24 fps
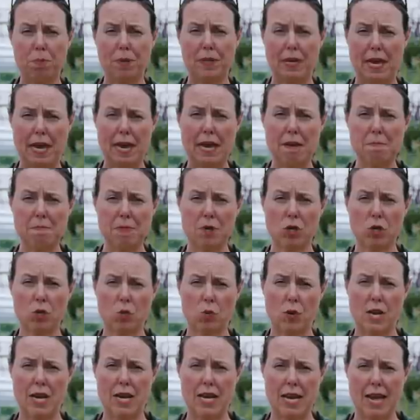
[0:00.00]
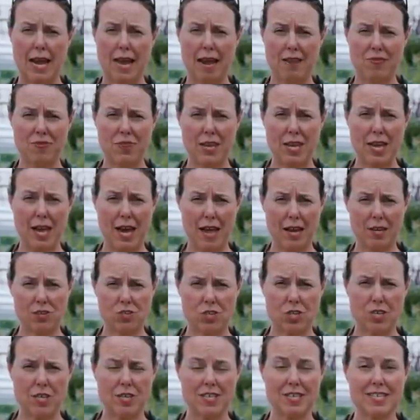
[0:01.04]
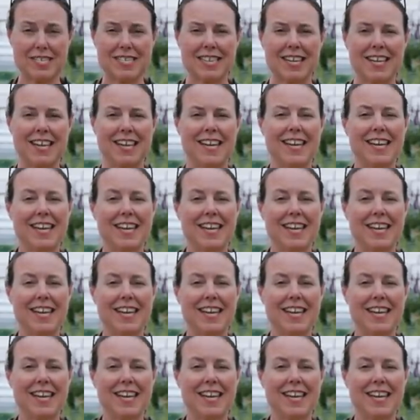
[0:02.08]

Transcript: plant milkweed at the edges,